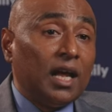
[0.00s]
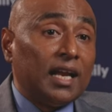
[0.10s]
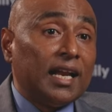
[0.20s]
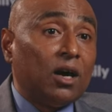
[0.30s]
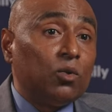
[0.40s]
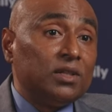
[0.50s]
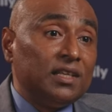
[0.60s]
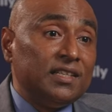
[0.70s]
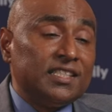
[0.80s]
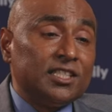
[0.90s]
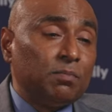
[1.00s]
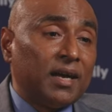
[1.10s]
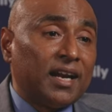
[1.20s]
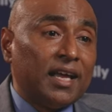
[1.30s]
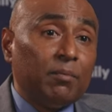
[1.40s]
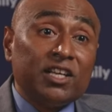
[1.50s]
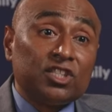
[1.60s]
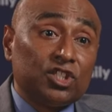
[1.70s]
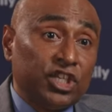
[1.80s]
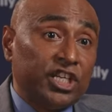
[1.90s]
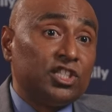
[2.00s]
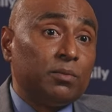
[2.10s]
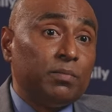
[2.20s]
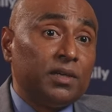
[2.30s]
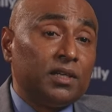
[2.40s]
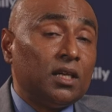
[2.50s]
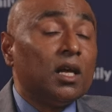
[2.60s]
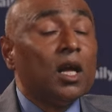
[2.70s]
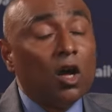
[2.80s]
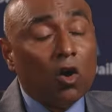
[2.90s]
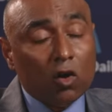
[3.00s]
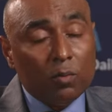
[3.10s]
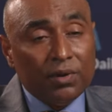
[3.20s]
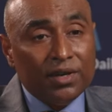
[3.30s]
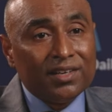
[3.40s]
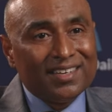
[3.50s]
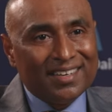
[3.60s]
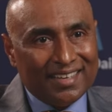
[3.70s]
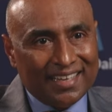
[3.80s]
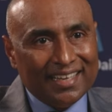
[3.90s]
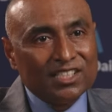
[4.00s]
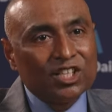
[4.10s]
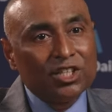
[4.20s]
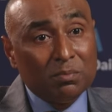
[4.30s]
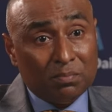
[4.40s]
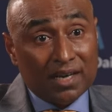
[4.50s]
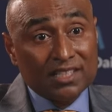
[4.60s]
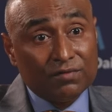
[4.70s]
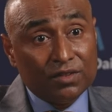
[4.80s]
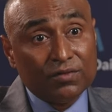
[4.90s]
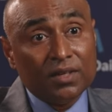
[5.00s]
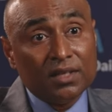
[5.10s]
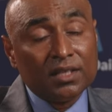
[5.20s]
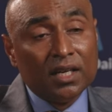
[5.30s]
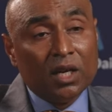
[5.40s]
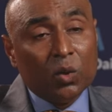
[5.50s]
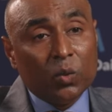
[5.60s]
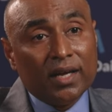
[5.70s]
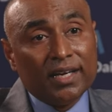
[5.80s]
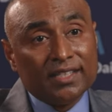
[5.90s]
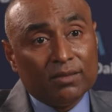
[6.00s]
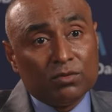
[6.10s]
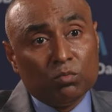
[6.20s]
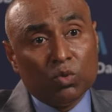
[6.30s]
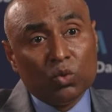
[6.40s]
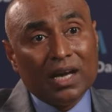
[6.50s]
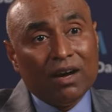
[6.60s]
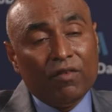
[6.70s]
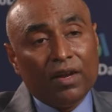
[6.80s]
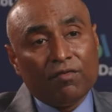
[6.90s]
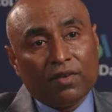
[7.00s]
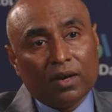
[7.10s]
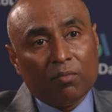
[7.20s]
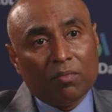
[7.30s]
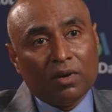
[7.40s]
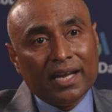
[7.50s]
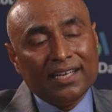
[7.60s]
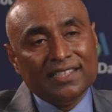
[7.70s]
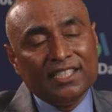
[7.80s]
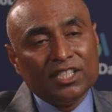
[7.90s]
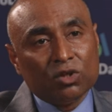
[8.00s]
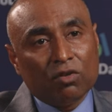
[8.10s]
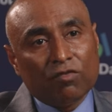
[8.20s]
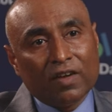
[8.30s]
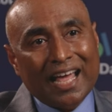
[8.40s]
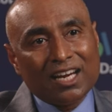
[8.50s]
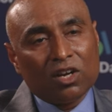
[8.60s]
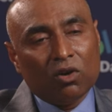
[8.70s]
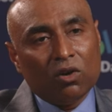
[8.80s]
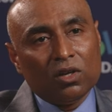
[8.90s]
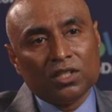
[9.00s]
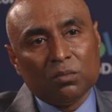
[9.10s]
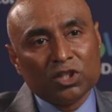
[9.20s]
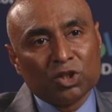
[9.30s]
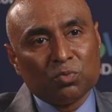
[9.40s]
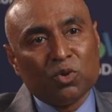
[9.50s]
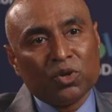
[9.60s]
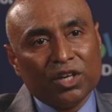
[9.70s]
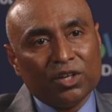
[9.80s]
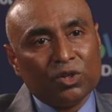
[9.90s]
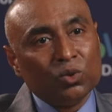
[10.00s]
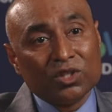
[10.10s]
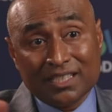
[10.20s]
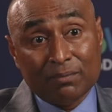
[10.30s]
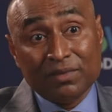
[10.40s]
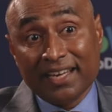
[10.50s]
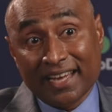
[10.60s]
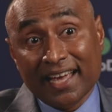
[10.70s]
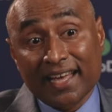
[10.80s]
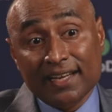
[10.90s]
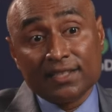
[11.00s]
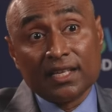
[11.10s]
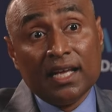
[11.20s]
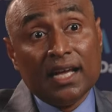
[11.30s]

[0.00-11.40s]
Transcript: And now the disease paradigm has changed a bit, albeit in certain parts of the world where it has moved away from a disease of alcoholism and smoking to something else.